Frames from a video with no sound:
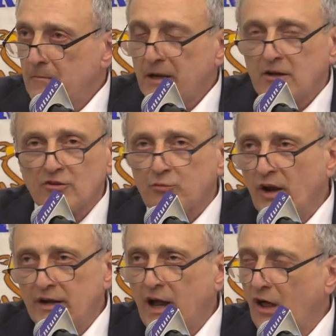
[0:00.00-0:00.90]
Because
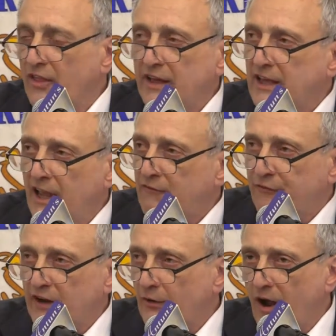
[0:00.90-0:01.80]
right now they can't
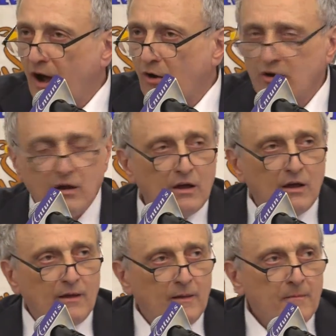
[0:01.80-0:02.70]
figure out,
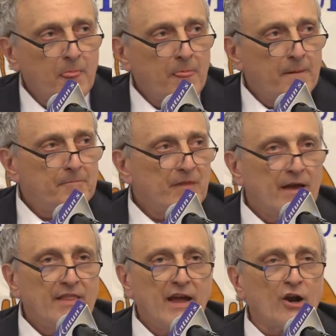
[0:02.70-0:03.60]

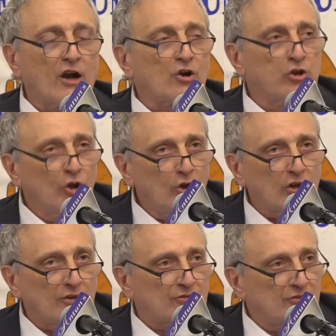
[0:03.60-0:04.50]
they are
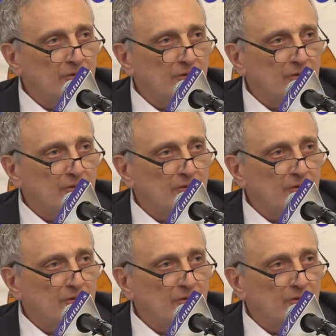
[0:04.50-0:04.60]
clueless.